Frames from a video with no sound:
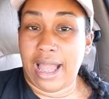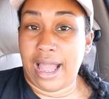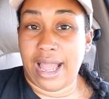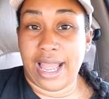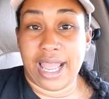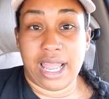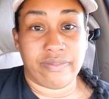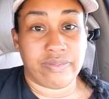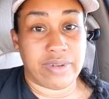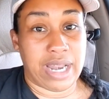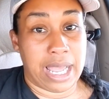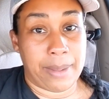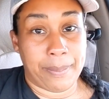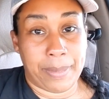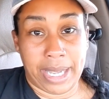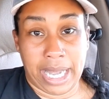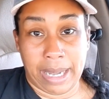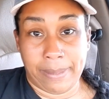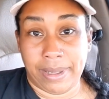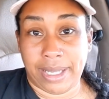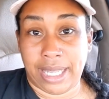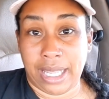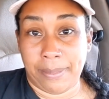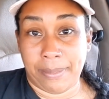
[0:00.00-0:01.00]
I have not been
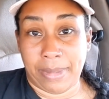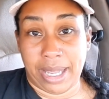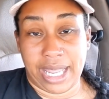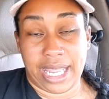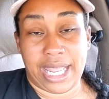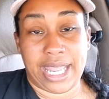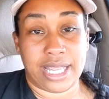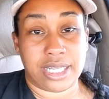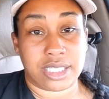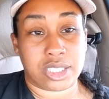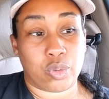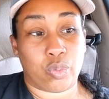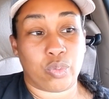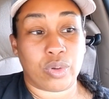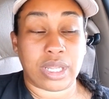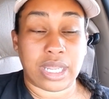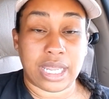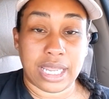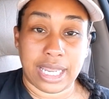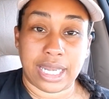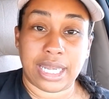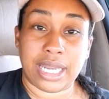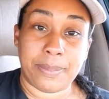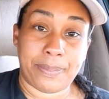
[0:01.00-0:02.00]
able to get my hands
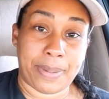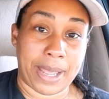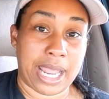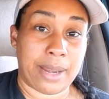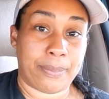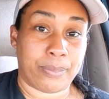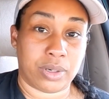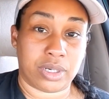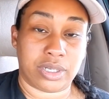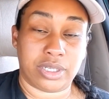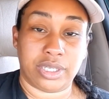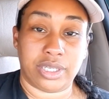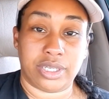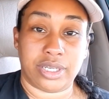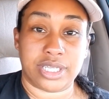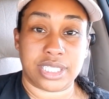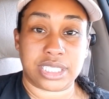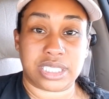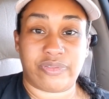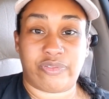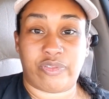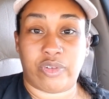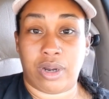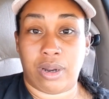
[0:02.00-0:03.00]
on any paper
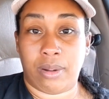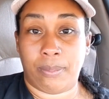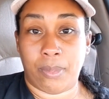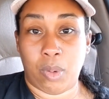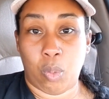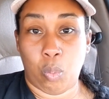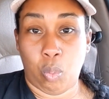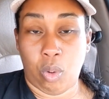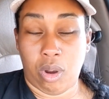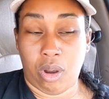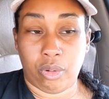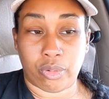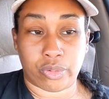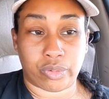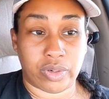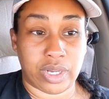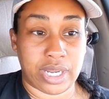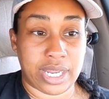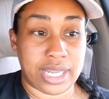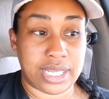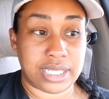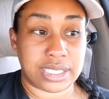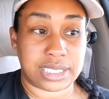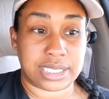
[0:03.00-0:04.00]
goods from
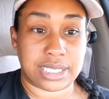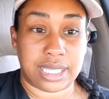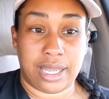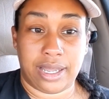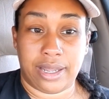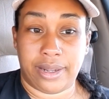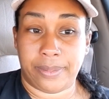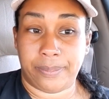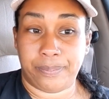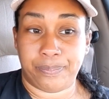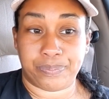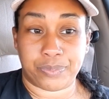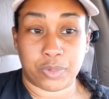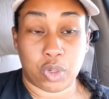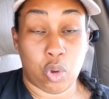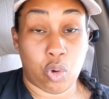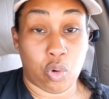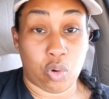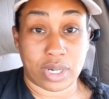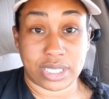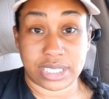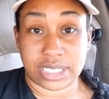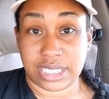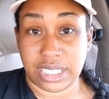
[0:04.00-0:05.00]
Walgreens
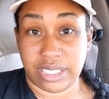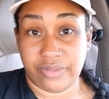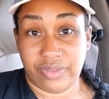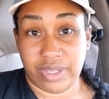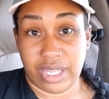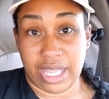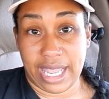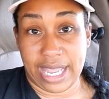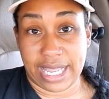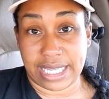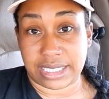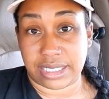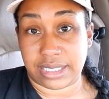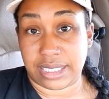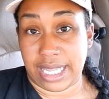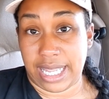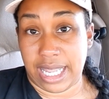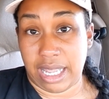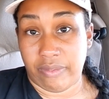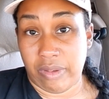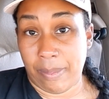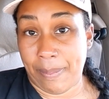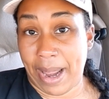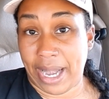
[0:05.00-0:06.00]
um, or CVS.
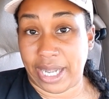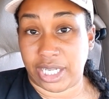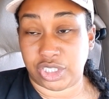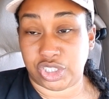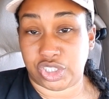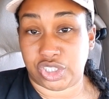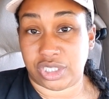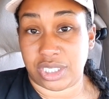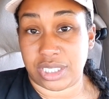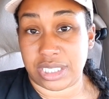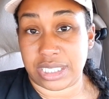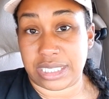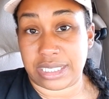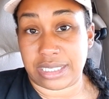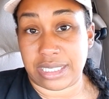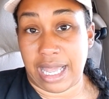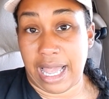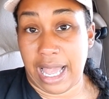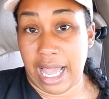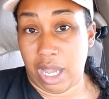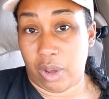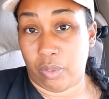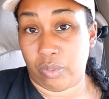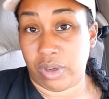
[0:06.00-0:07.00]
Everybody is just
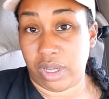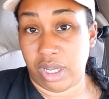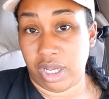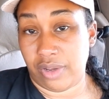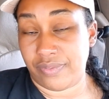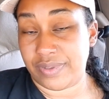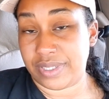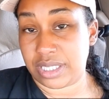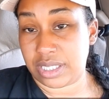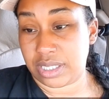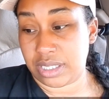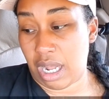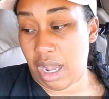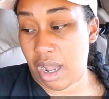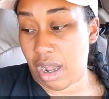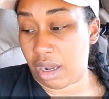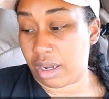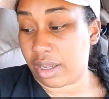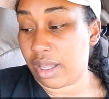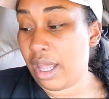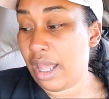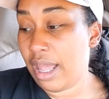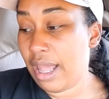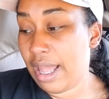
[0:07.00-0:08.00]
out of
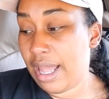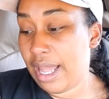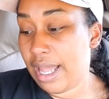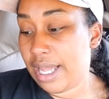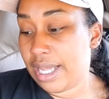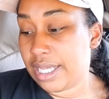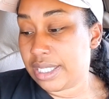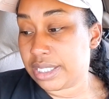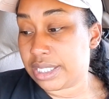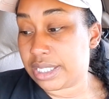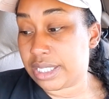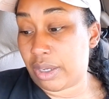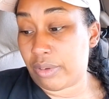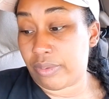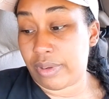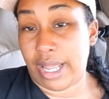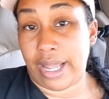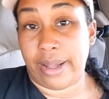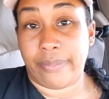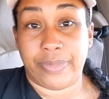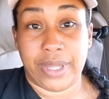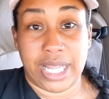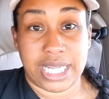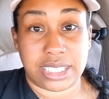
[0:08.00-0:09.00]
stock. So
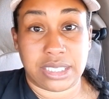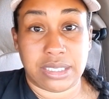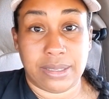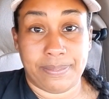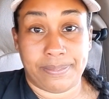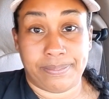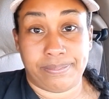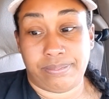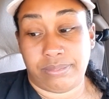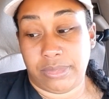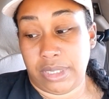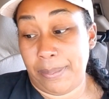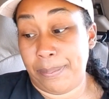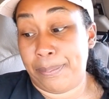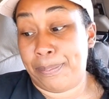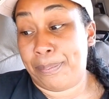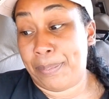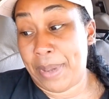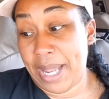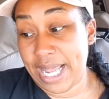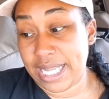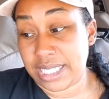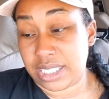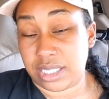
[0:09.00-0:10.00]
yeah, that's the
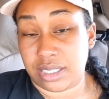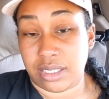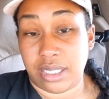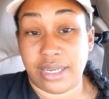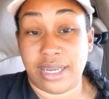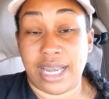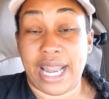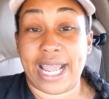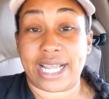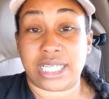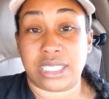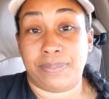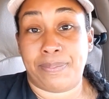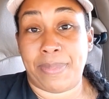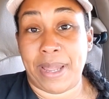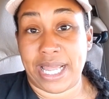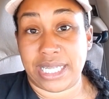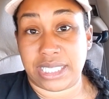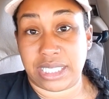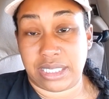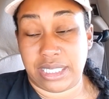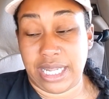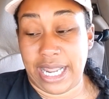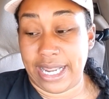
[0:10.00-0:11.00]
best, the next
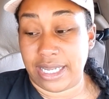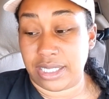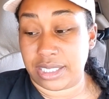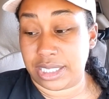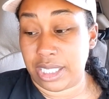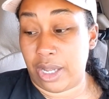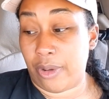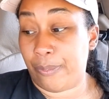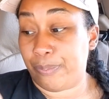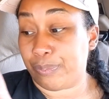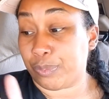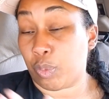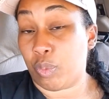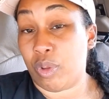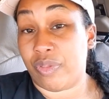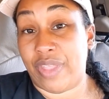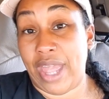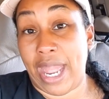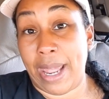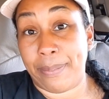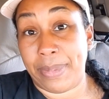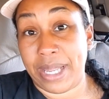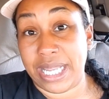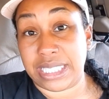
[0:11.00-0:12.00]
best thing. So
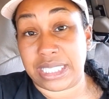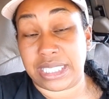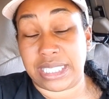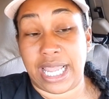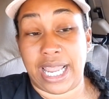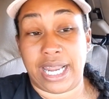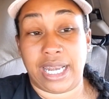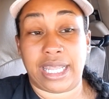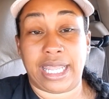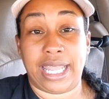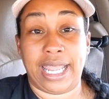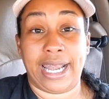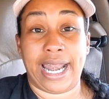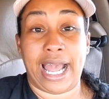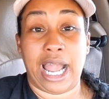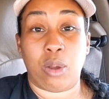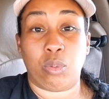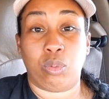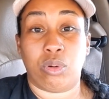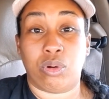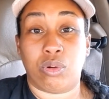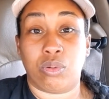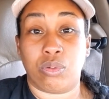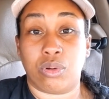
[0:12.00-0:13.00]
with that being said, again,
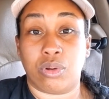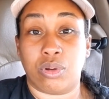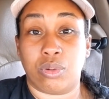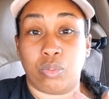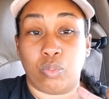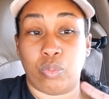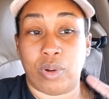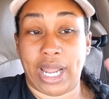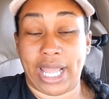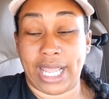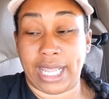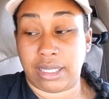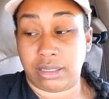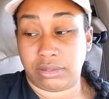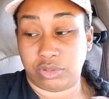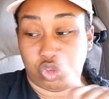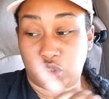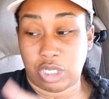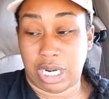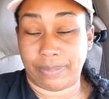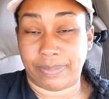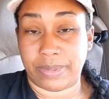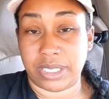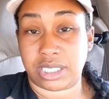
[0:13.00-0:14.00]
I will when I
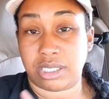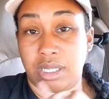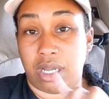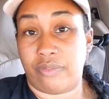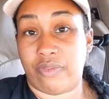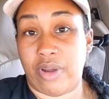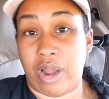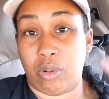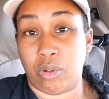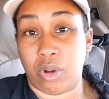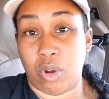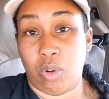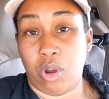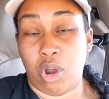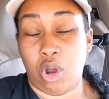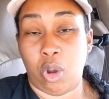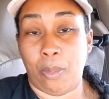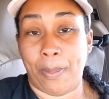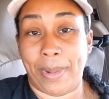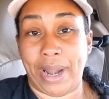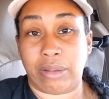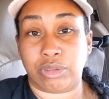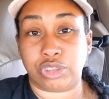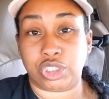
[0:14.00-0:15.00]
drop this off, I'll go
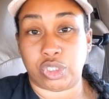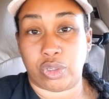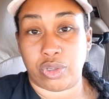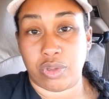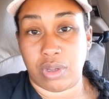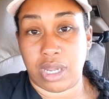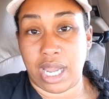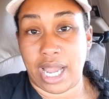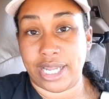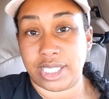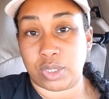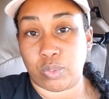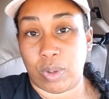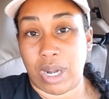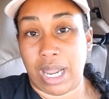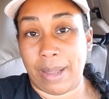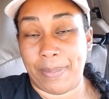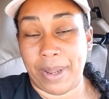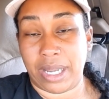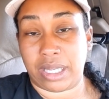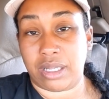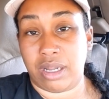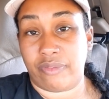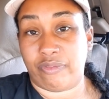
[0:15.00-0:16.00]
home and I'll show you guys what
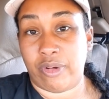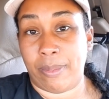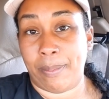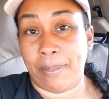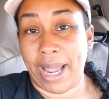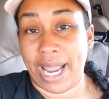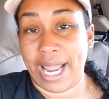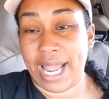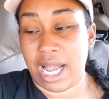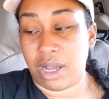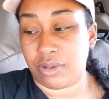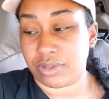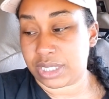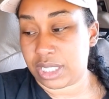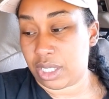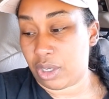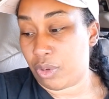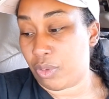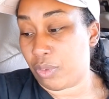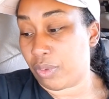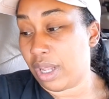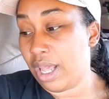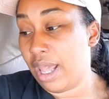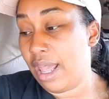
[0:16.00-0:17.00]
I picked up from my
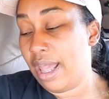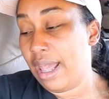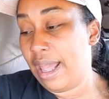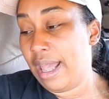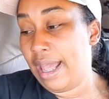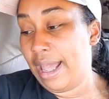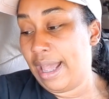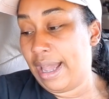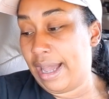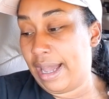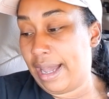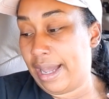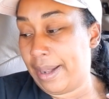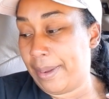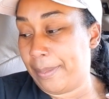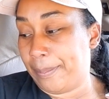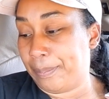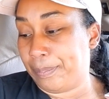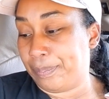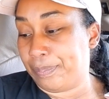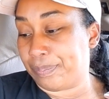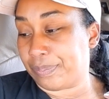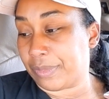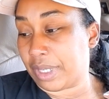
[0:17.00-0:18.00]
household.
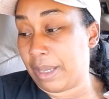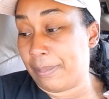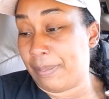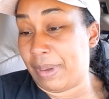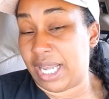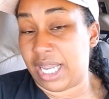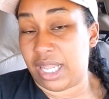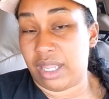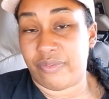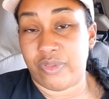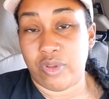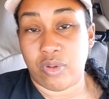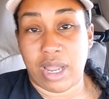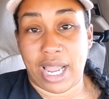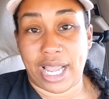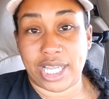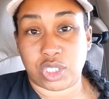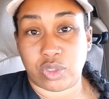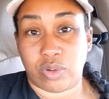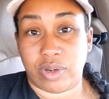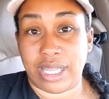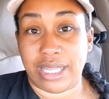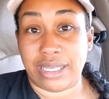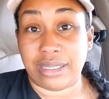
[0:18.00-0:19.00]
Um, but if you
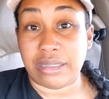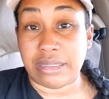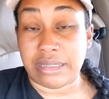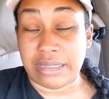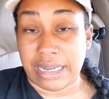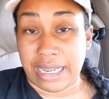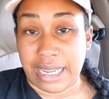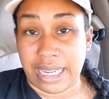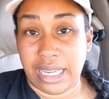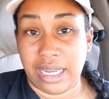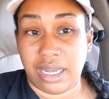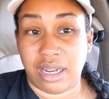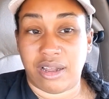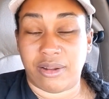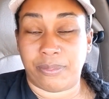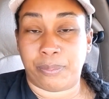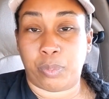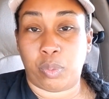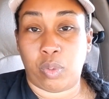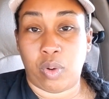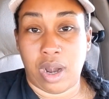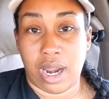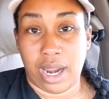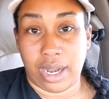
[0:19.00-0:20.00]
guys are in need
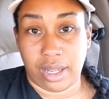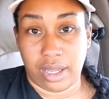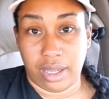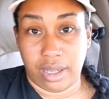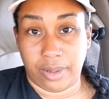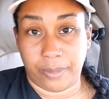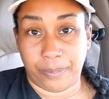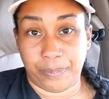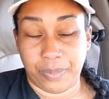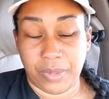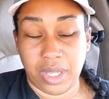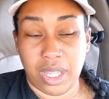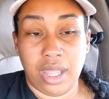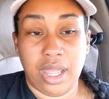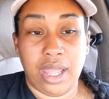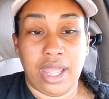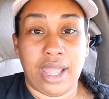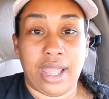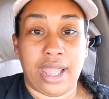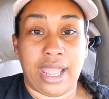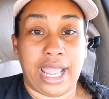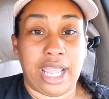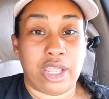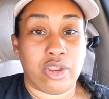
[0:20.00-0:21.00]
of product
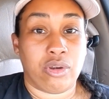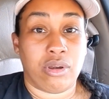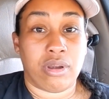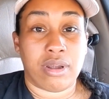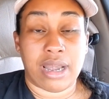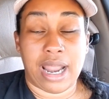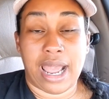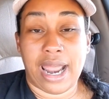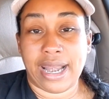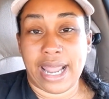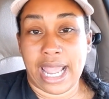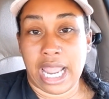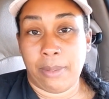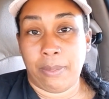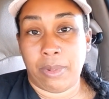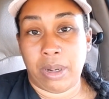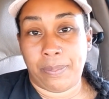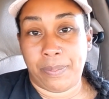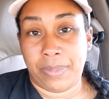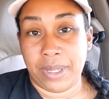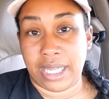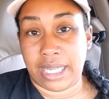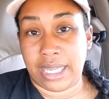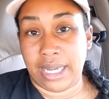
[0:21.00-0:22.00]
and you're not able
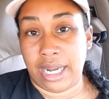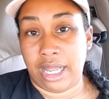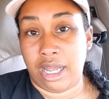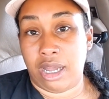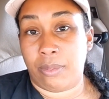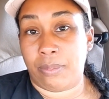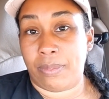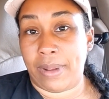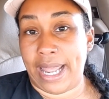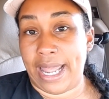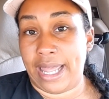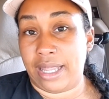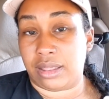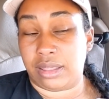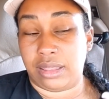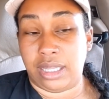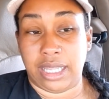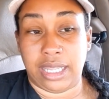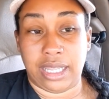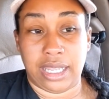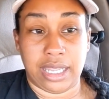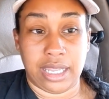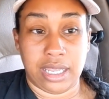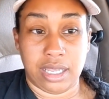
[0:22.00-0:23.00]
to pick it up at
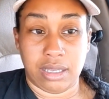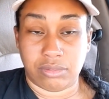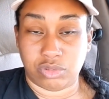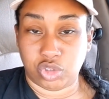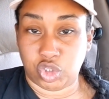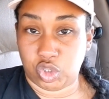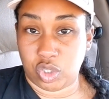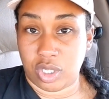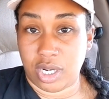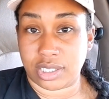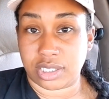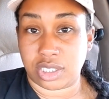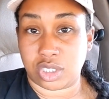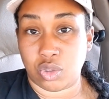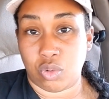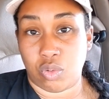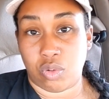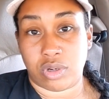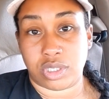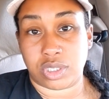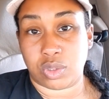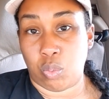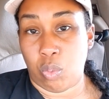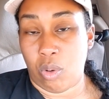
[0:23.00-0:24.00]
the
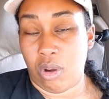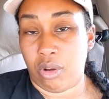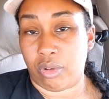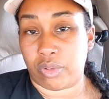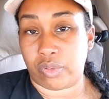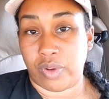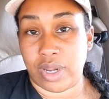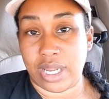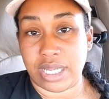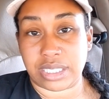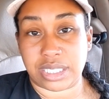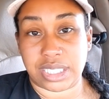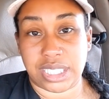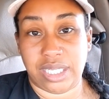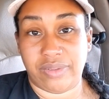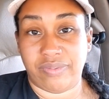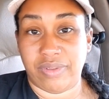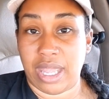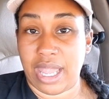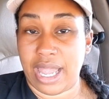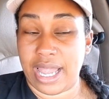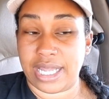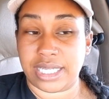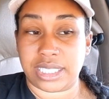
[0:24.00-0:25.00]
drugstores, Walgreens,
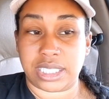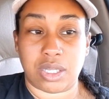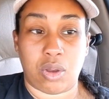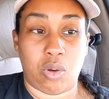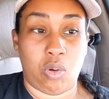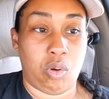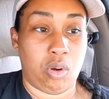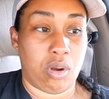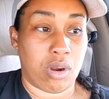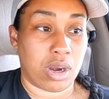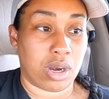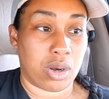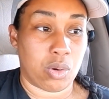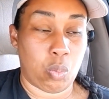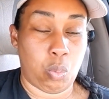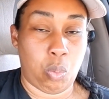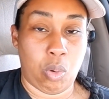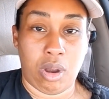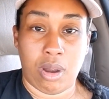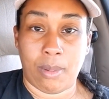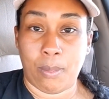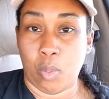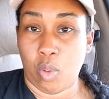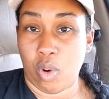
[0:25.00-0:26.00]
CVS, or
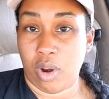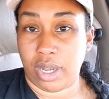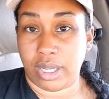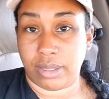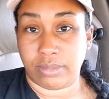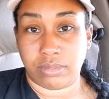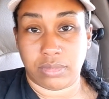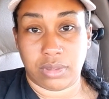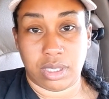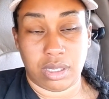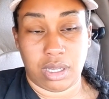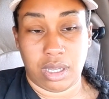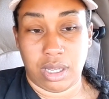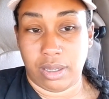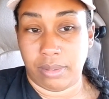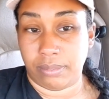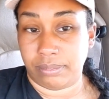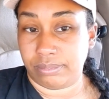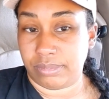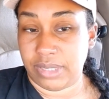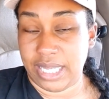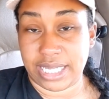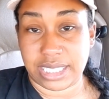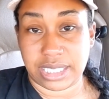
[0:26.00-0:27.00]
Walmart,
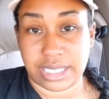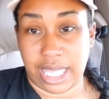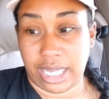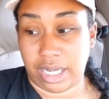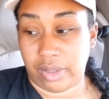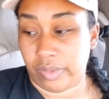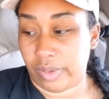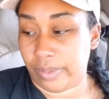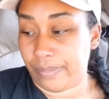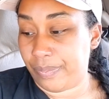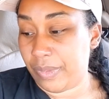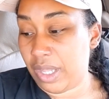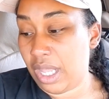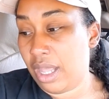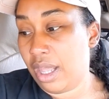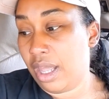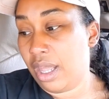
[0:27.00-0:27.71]
um, etc.,